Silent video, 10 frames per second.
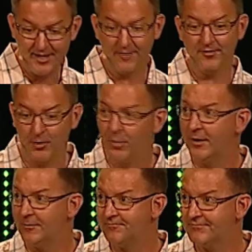if you
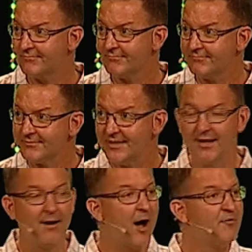will
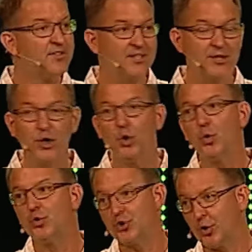now, obviously,
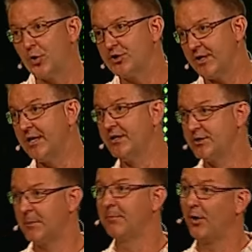no church
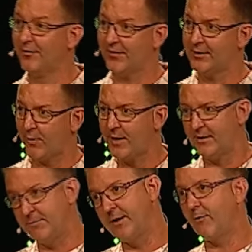is perfect, right?
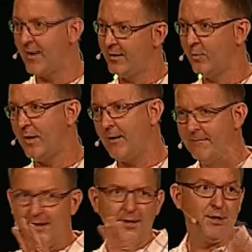You've been around a
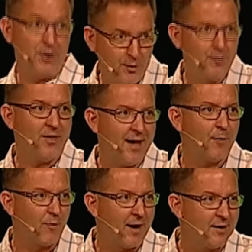while, you know
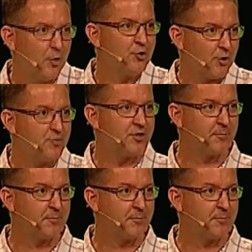that, right? No church is